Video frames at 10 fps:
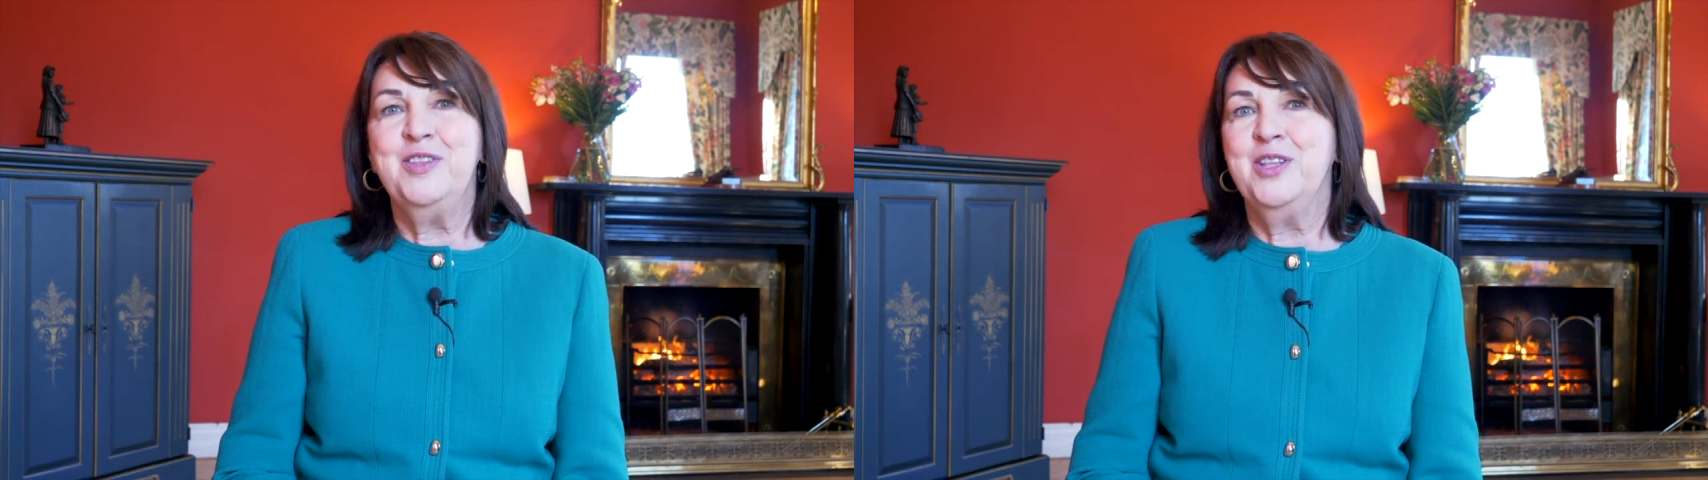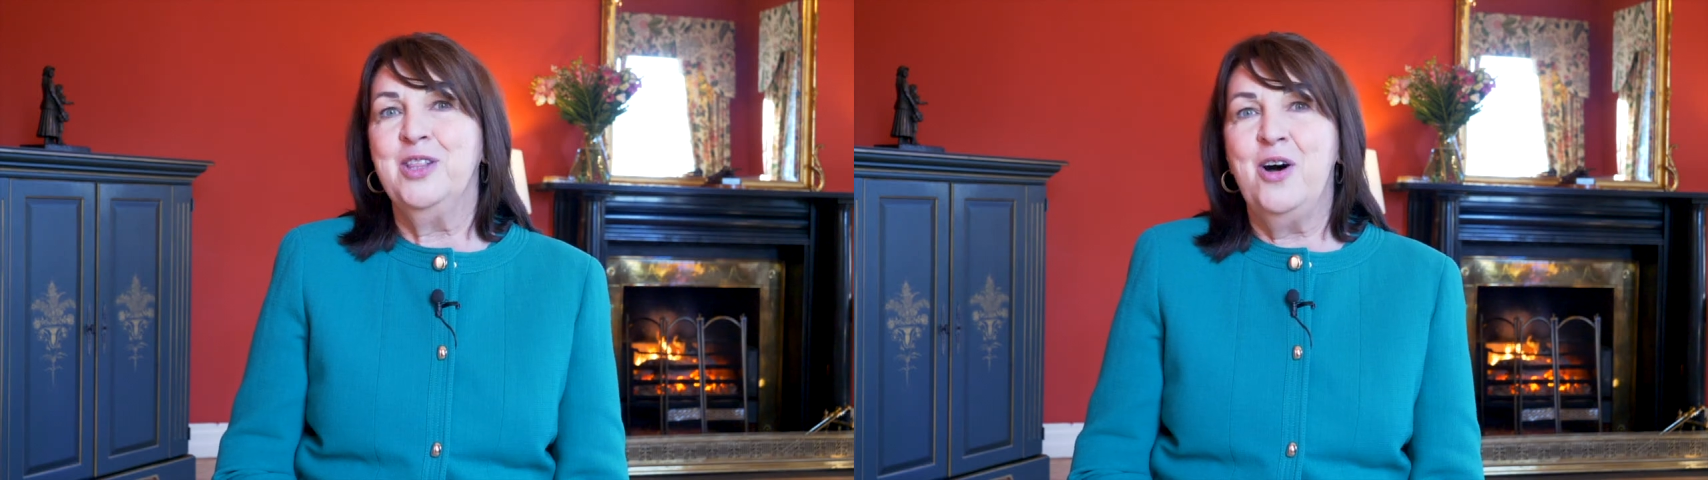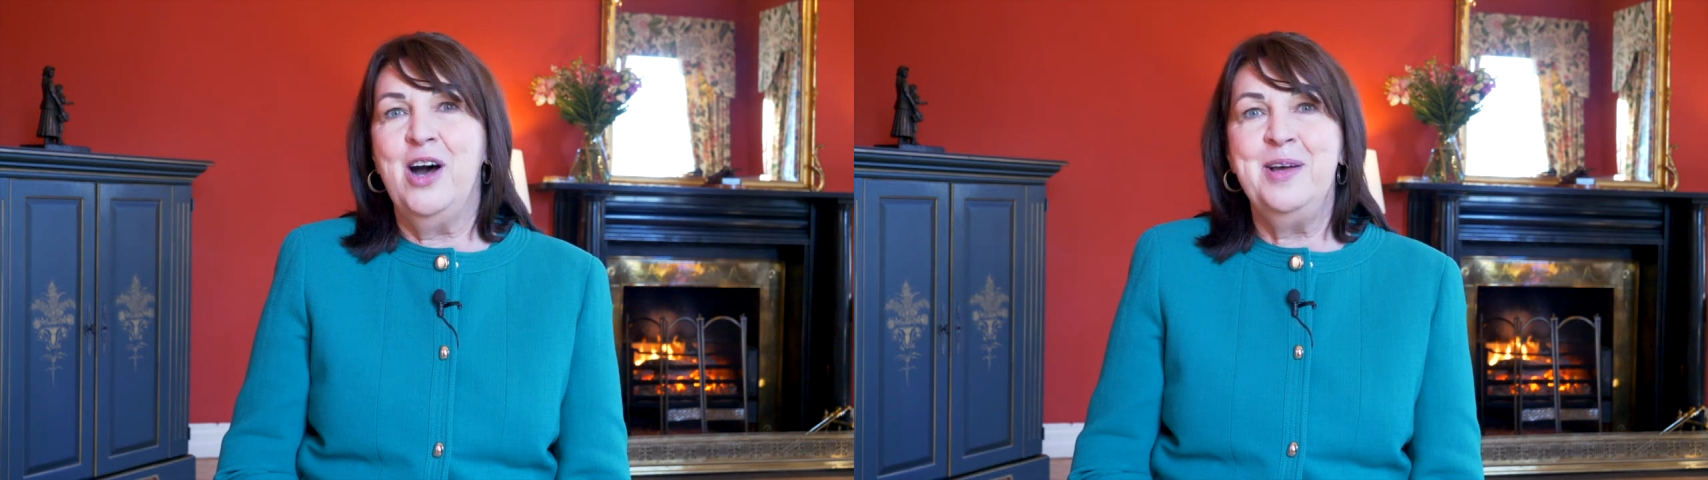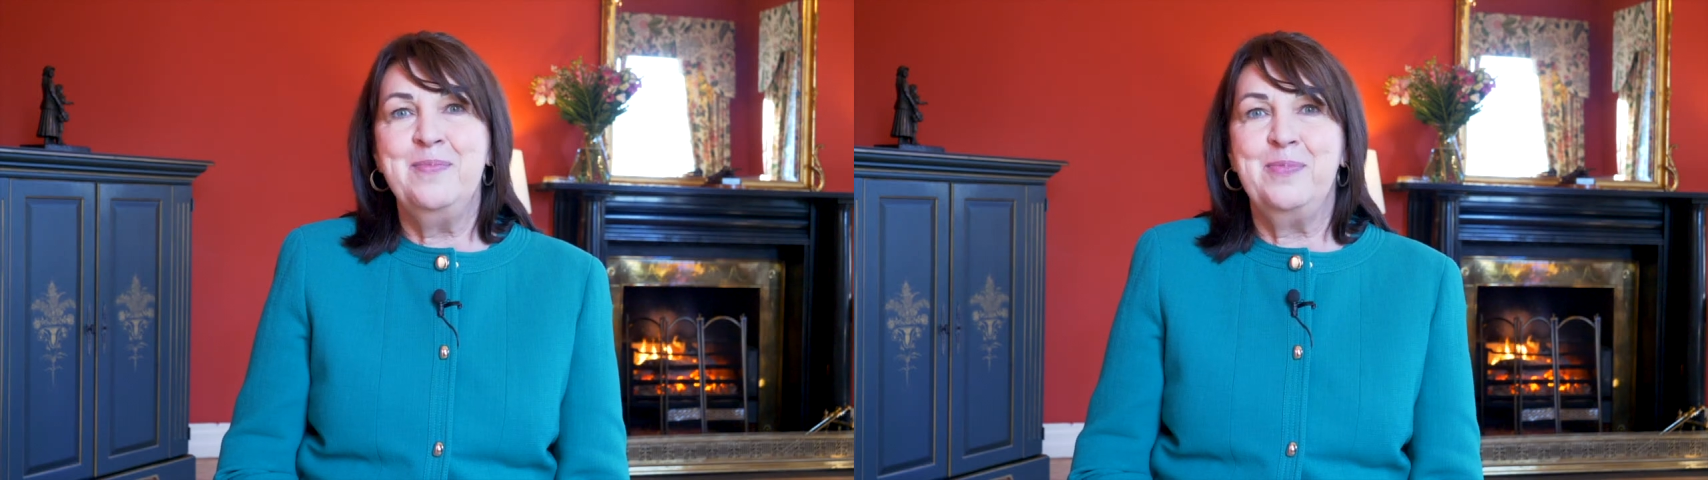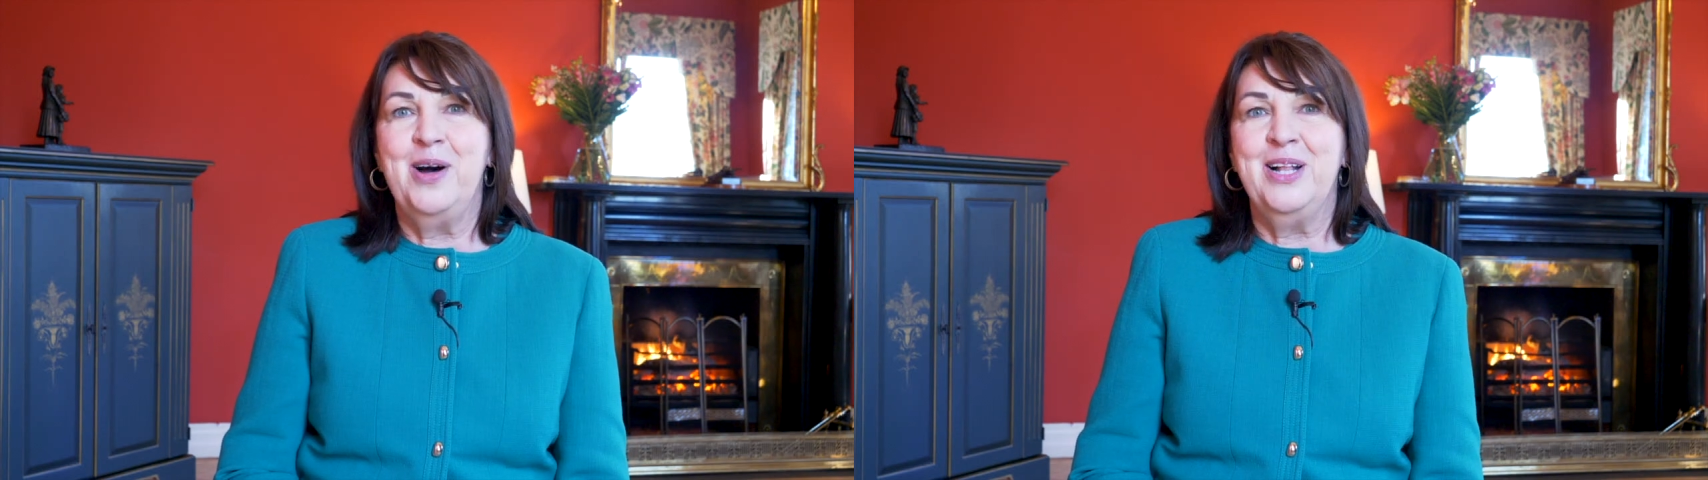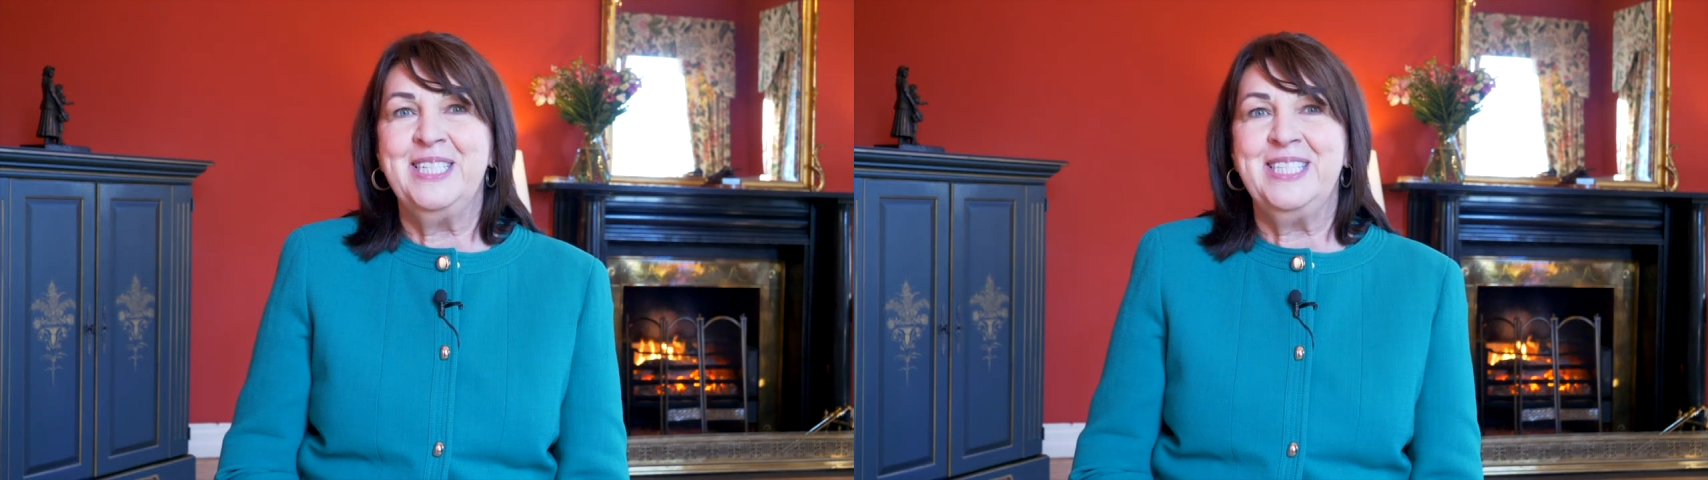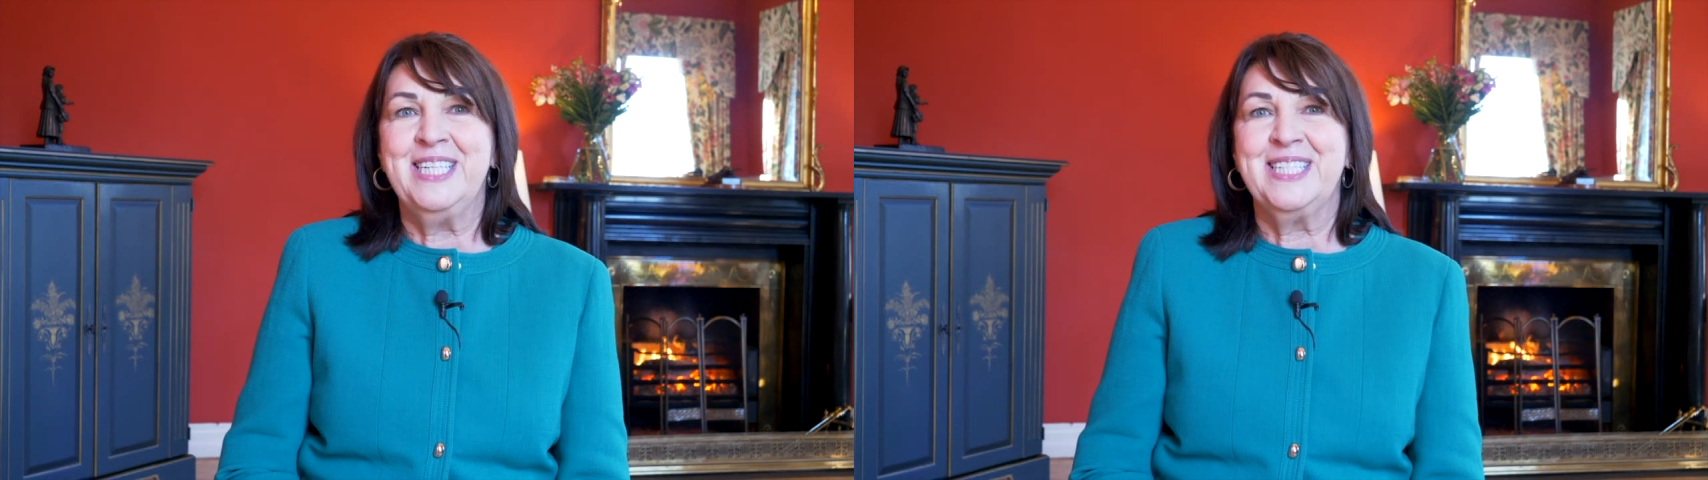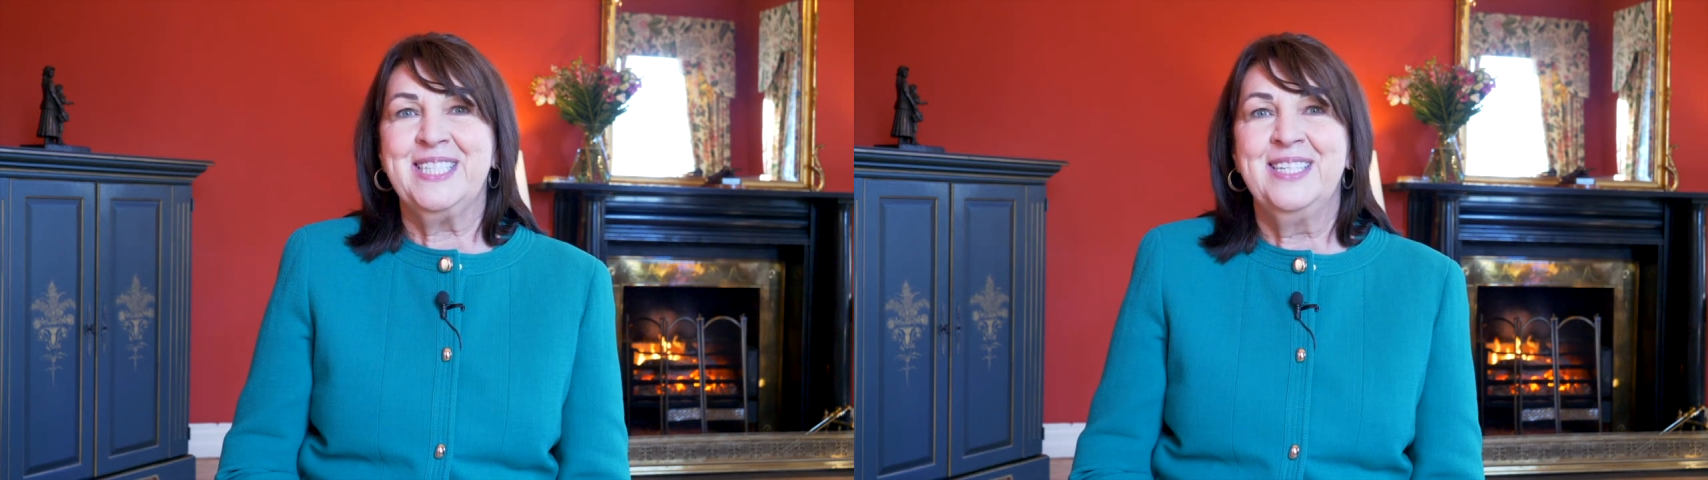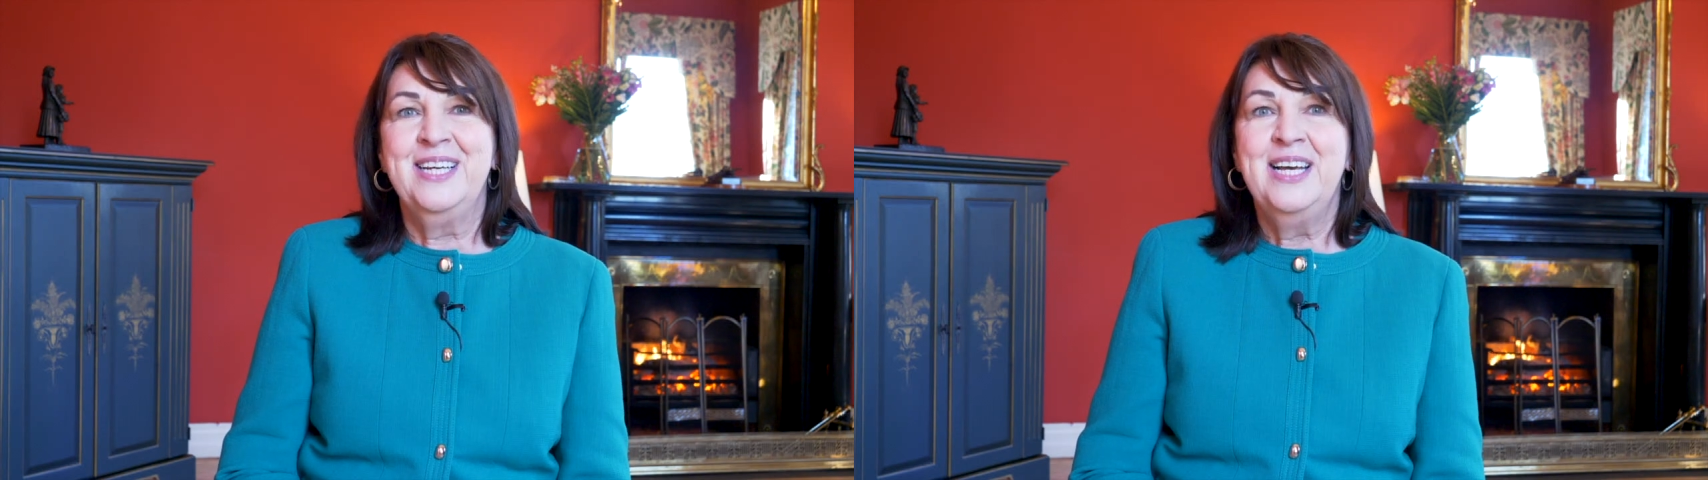the law and politics.